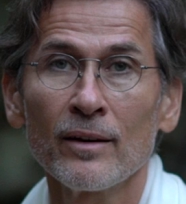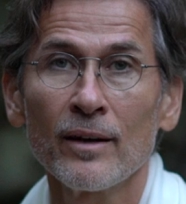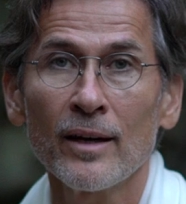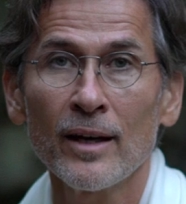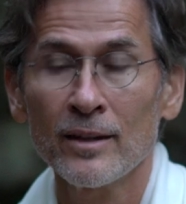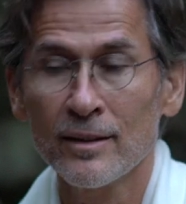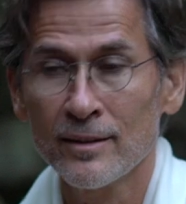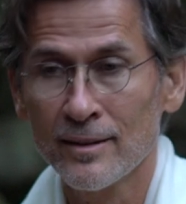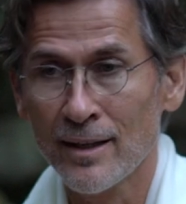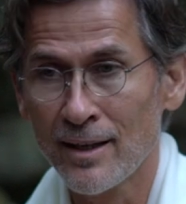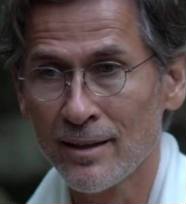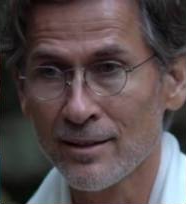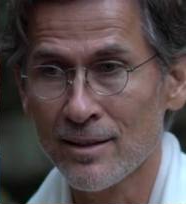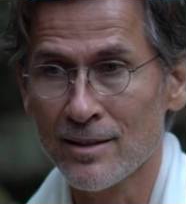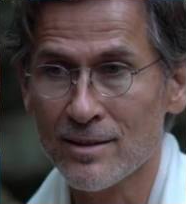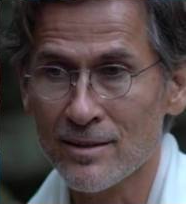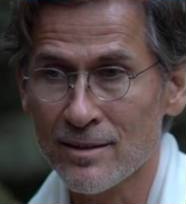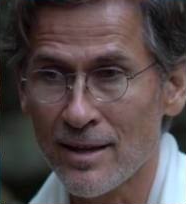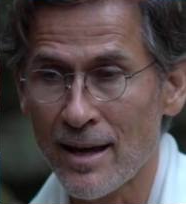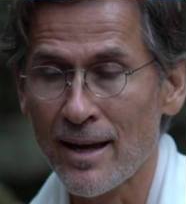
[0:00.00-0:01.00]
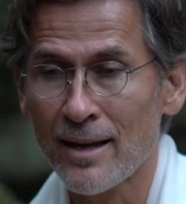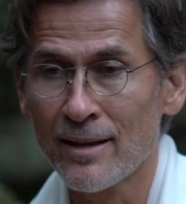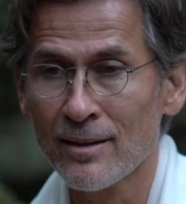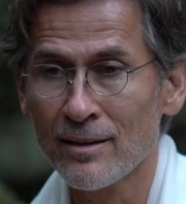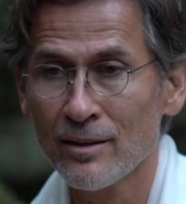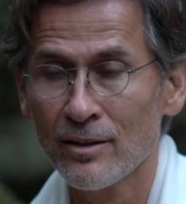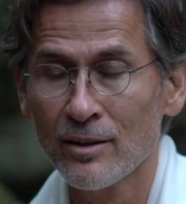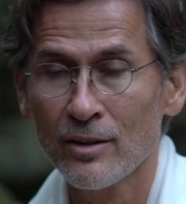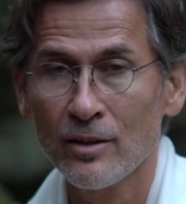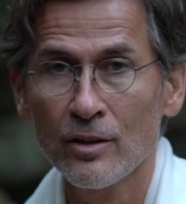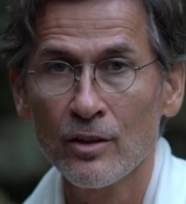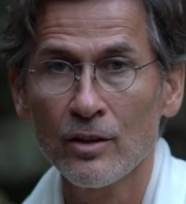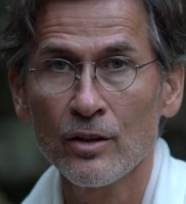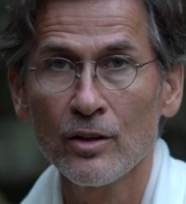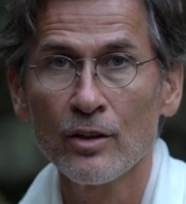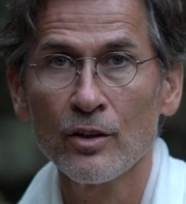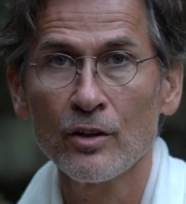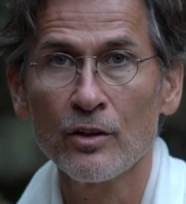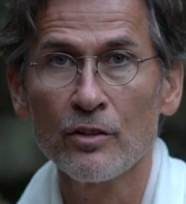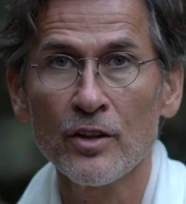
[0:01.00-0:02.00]
and take the stand
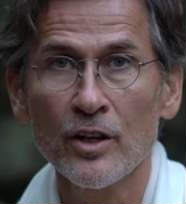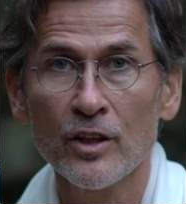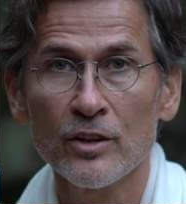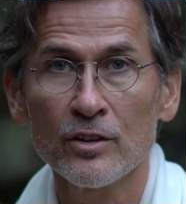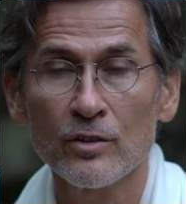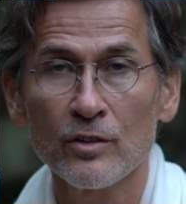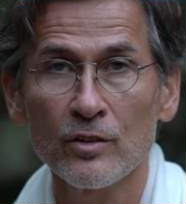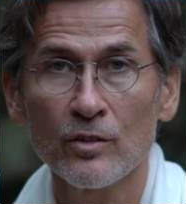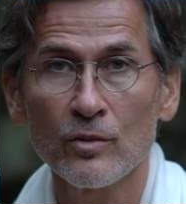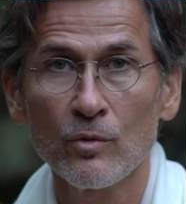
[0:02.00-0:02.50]
that,